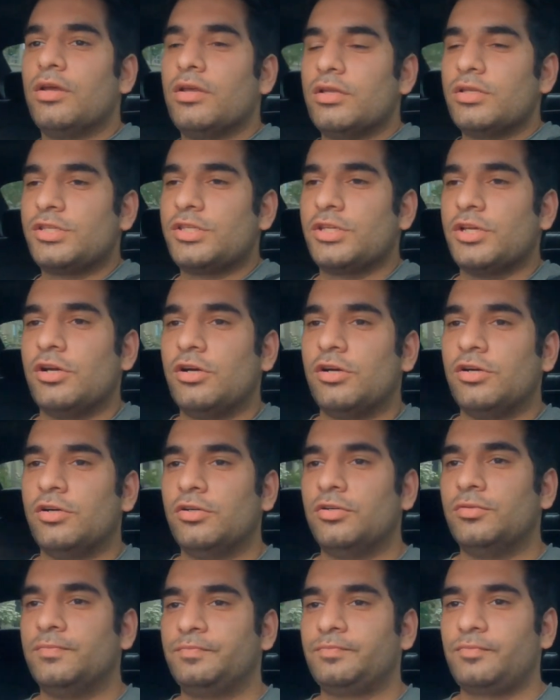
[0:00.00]

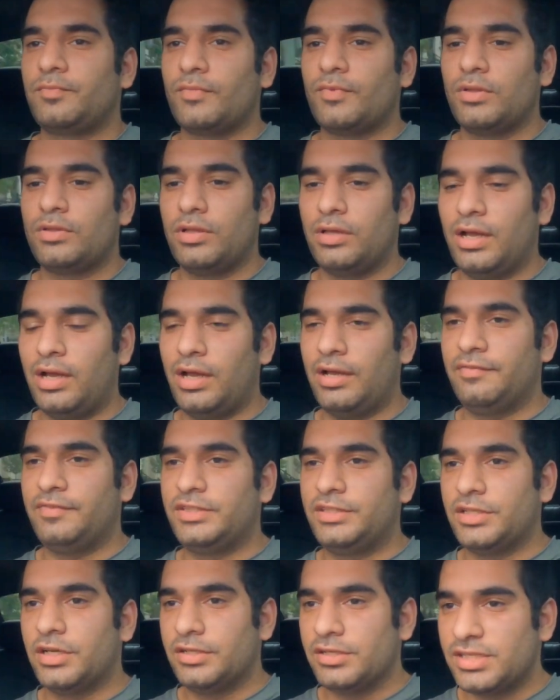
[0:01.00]
So
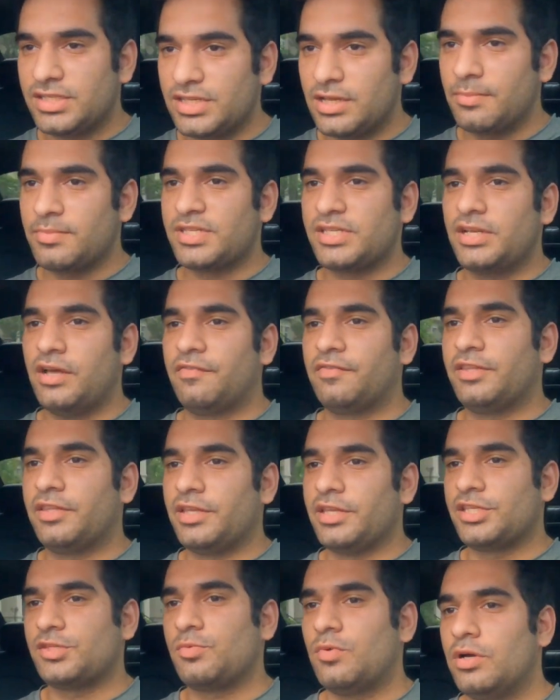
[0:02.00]
I've done some stuff to
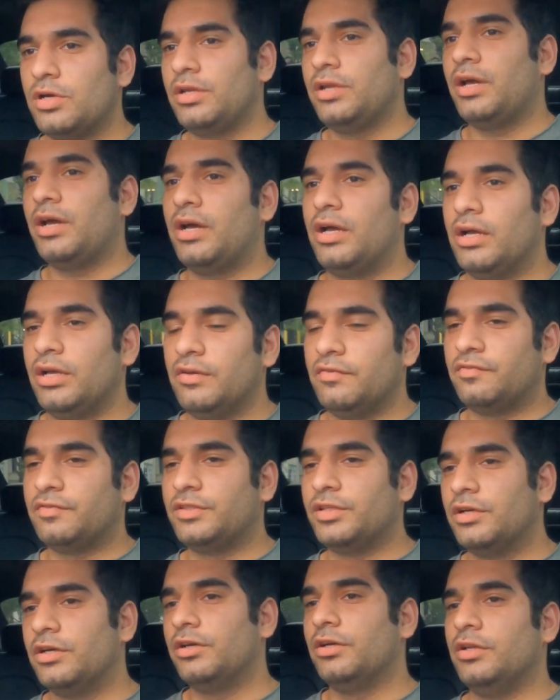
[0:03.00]
this one. I've
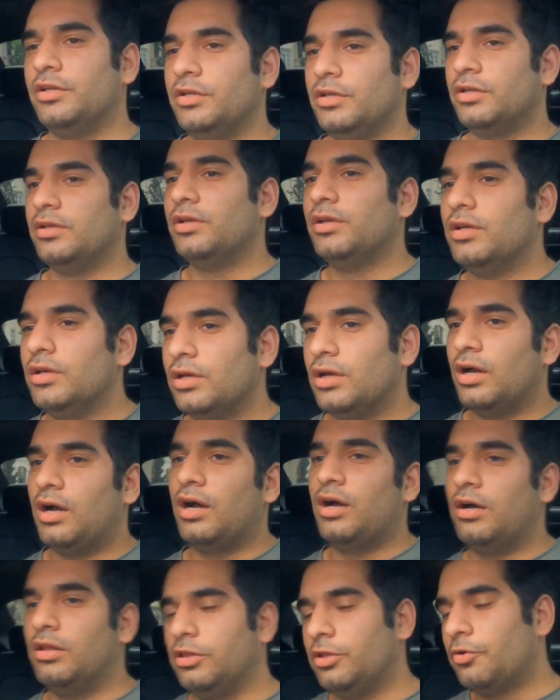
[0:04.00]
done
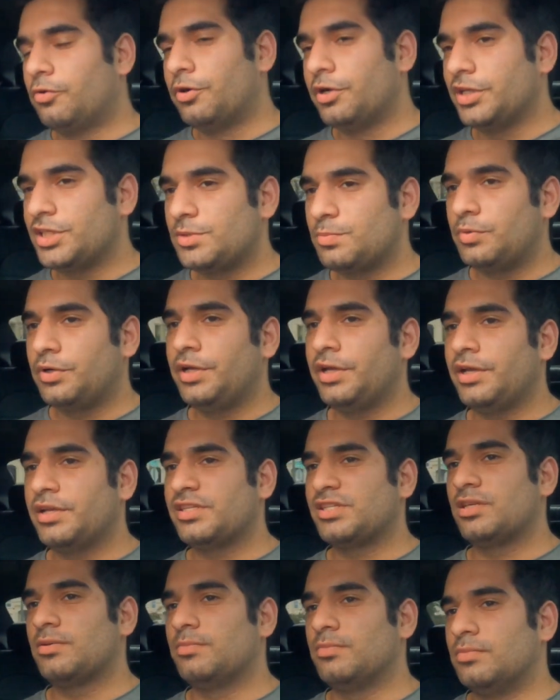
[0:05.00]
a lowering spring,
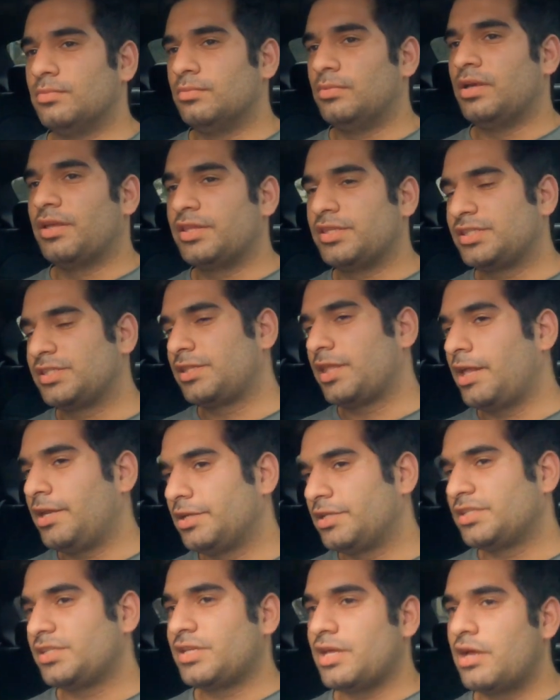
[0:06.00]
some
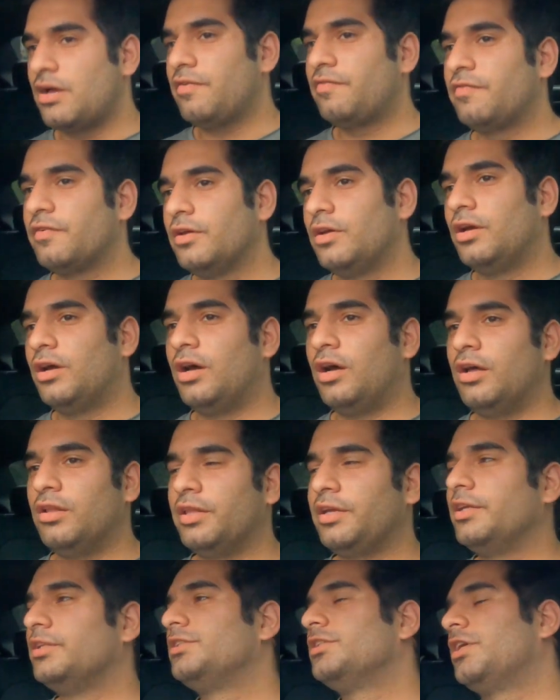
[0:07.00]
aesthetic stuff,
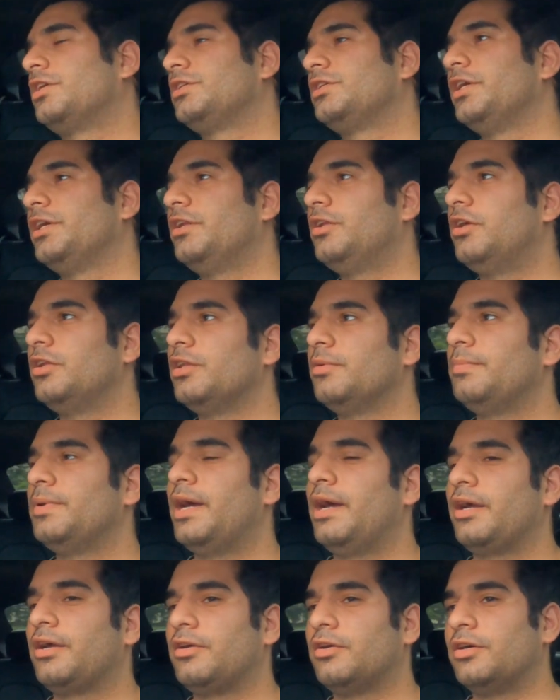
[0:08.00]
like a ducktail on the
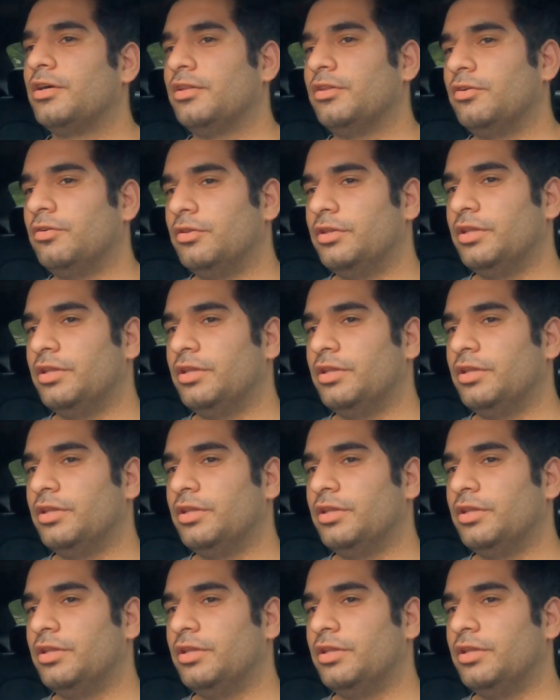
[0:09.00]
back, a little